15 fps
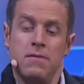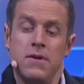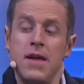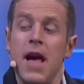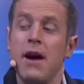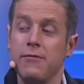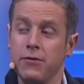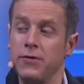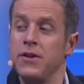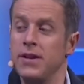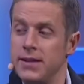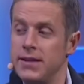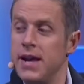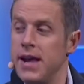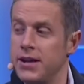the effort that
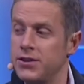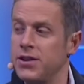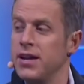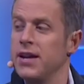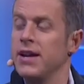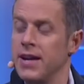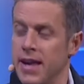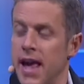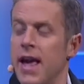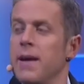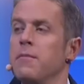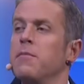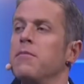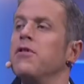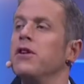it takes to get a
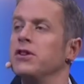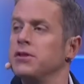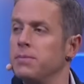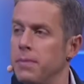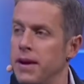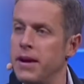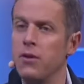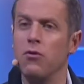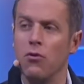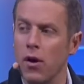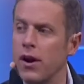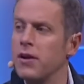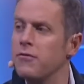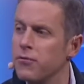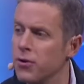game this big
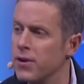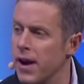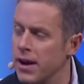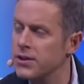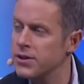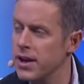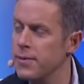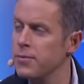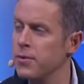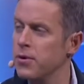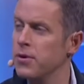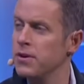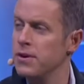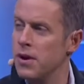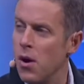ready for next
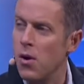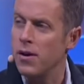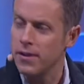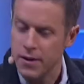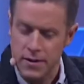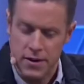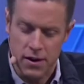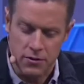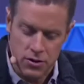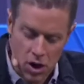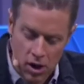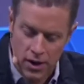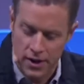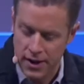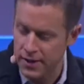April, and knowing that,
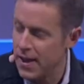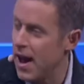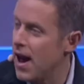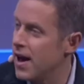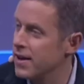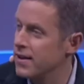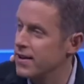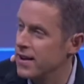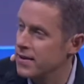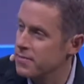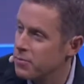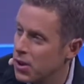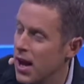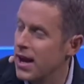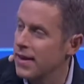targeting that
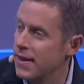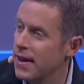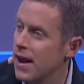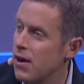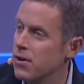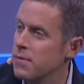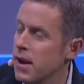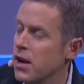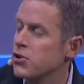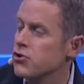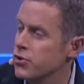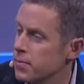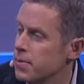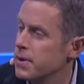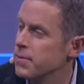and planning that out and making
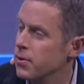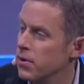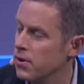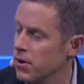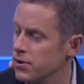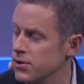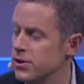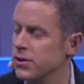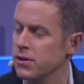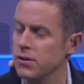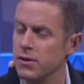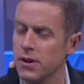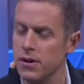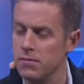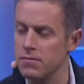sure that people are
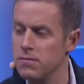still,